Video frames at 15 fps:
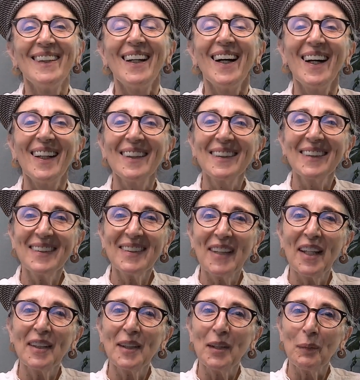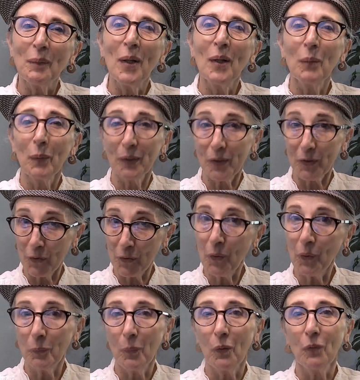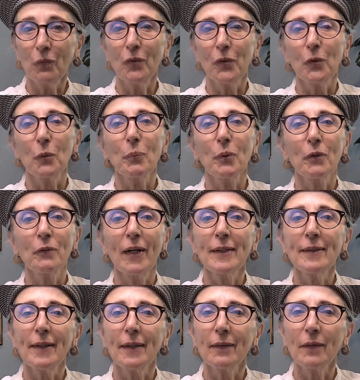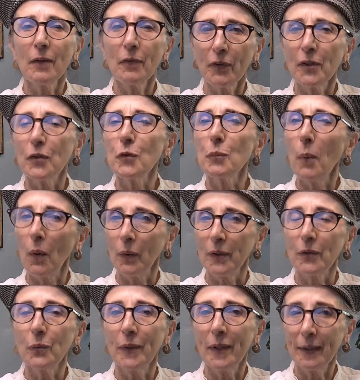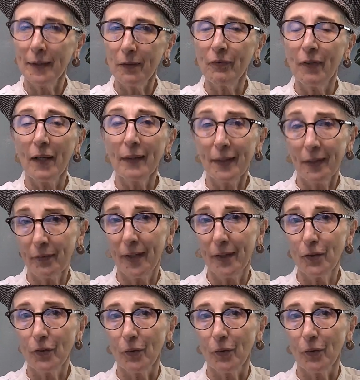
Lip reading: Understanding what is normal for you provides a reference point to identify deviation.